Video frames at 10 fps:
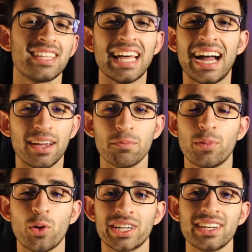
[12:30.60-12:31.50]
that
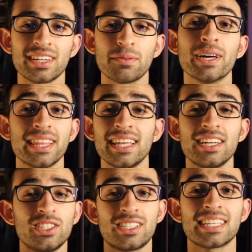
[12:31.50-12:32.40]
important, but
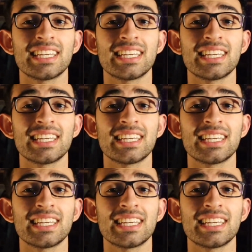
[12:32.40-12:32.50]
they're just